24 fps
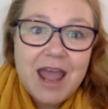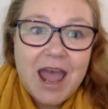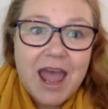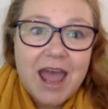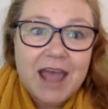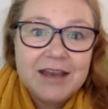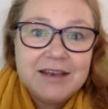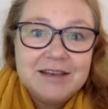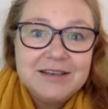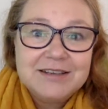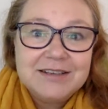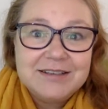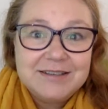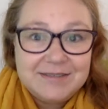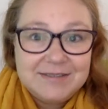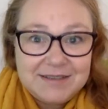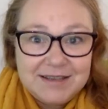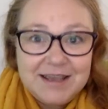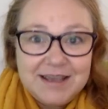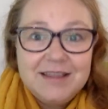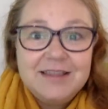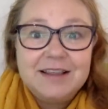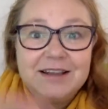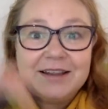and to
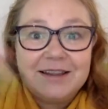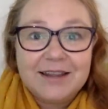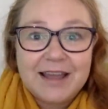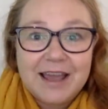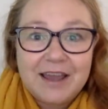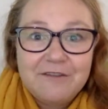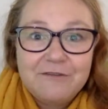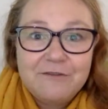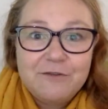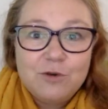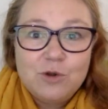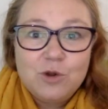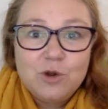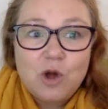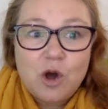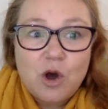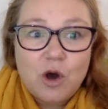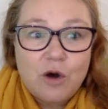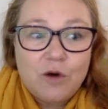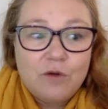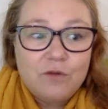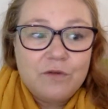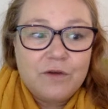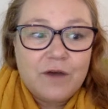see the level
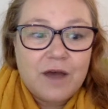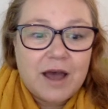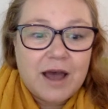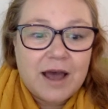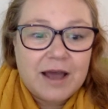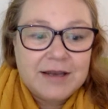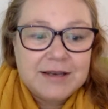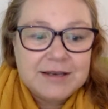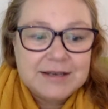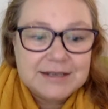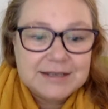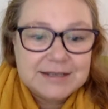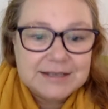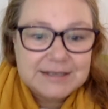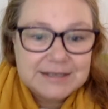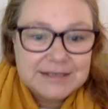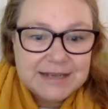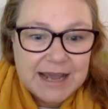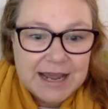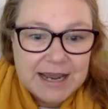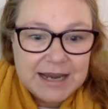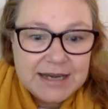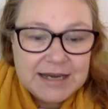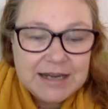of
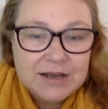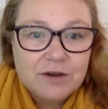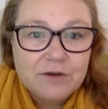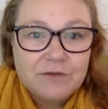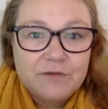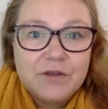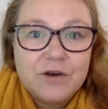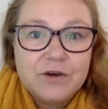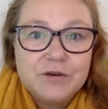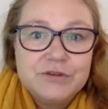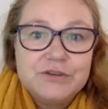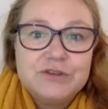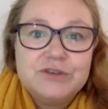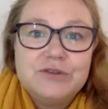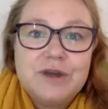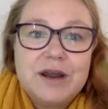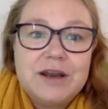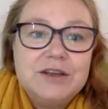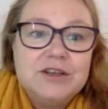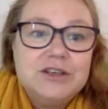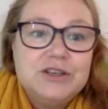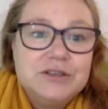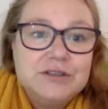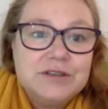understanding of those
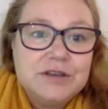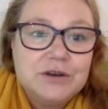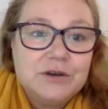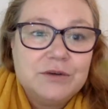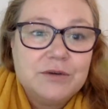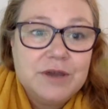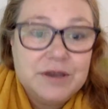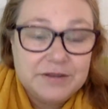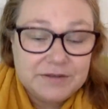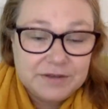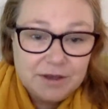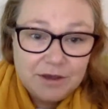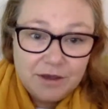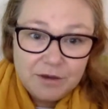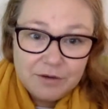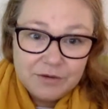strategies increase,